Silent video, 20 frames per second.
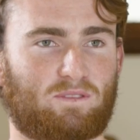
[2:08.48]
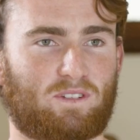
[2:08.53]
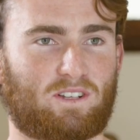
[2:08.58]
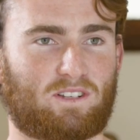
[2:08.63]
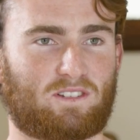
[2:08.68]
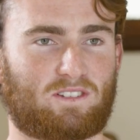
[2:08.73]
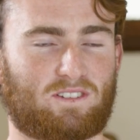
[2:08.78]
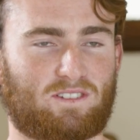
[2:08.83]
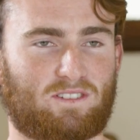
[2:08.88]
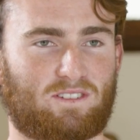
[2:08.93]
You
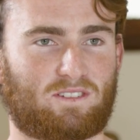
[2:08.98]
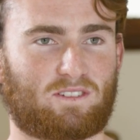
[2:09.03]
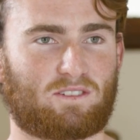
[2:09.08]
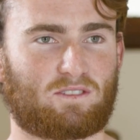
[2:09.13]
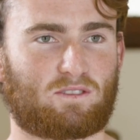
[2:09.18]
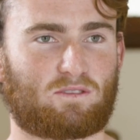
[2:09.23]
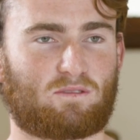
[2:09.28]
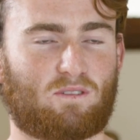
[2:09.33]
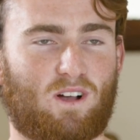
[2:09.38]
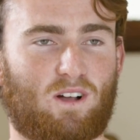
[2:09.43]
can just
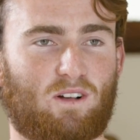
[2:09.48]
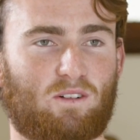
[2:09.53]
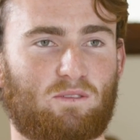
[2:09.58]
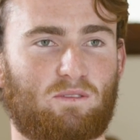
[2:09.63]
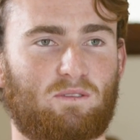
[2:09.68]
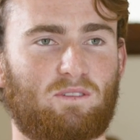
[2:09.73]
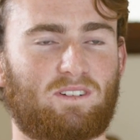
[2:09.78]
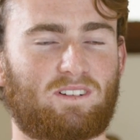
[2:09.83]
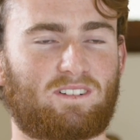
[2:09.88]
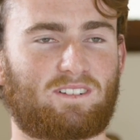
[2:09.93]
control
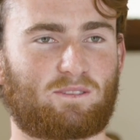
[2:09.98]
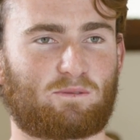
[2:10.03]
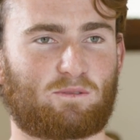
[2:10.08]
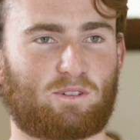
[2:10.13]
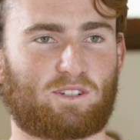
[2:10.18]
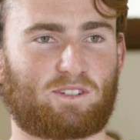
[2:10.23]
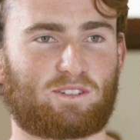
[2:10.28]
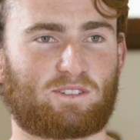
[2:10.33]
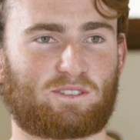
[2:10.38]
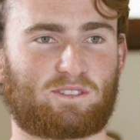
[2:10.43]

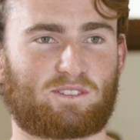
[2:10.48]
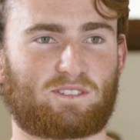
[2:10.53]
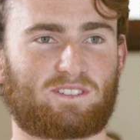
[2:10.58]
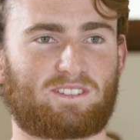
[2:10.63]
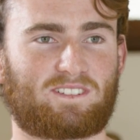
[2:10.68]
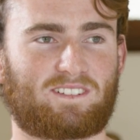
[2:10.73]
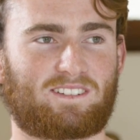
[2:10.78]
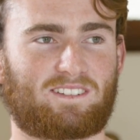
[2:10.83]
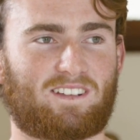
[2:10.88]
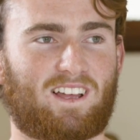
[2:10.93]
what
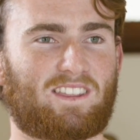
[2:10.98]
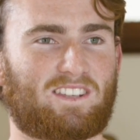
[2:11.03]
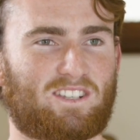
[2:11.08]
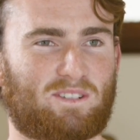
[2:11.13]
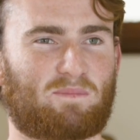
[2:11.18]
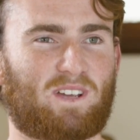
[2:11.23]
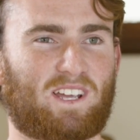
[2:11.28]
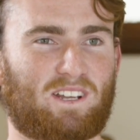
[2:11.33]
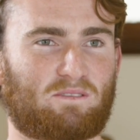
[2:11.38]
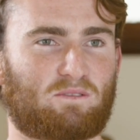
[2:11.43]
your, like the
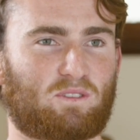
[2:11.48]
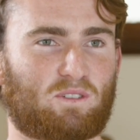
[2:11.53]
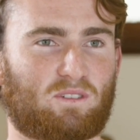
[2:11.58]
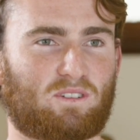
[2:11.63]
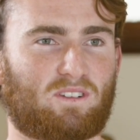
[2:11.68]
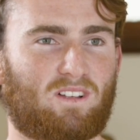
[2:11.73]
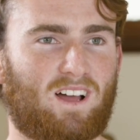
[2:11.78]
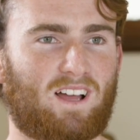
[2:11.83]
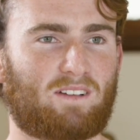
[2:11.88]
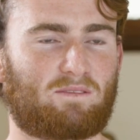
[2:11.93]
speed of your
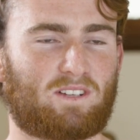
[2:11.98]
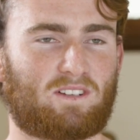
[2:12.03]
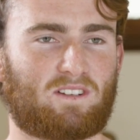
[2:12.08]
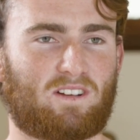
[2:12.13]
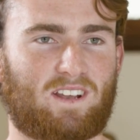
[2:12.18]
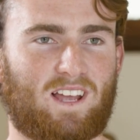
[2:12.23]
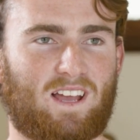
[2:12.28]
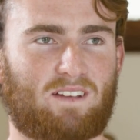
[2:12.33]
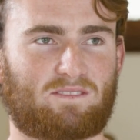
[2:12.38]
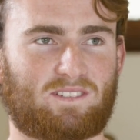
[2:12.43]
life. You
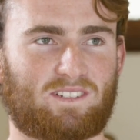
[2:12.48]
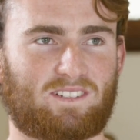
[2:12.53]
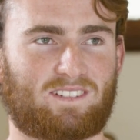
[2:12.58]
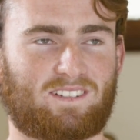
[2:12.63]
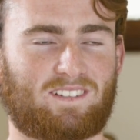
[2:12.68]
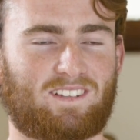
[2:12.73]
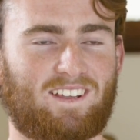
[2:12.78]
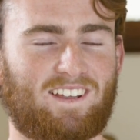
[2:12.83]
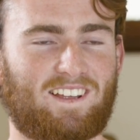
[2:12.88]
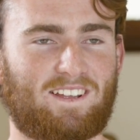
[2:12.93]
don't have
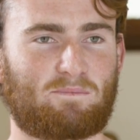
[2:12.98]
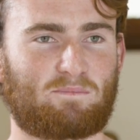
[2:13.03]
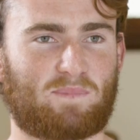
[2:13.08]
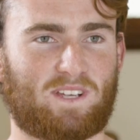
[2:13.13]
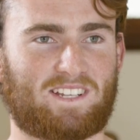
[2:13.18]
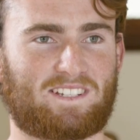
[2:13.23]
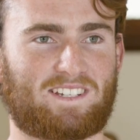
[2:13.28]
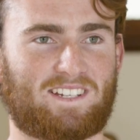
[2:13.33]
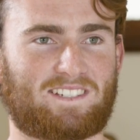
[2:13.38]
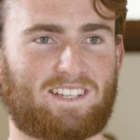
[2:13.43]
to
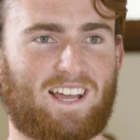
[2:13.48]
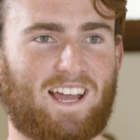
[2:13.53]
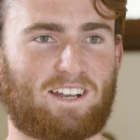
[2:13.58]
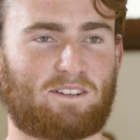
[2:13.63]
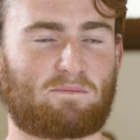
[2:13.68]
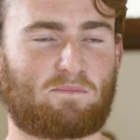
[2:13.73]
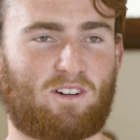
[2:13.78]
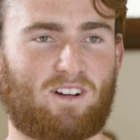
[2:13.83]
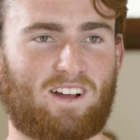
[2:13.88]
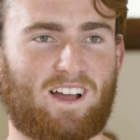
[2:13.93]
be
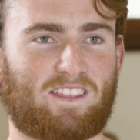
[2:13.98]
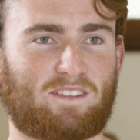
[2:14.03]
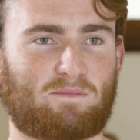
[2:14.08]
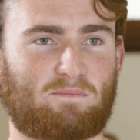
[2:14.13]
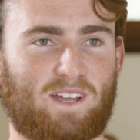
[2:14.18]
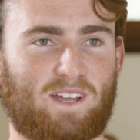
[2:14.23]
dictated by other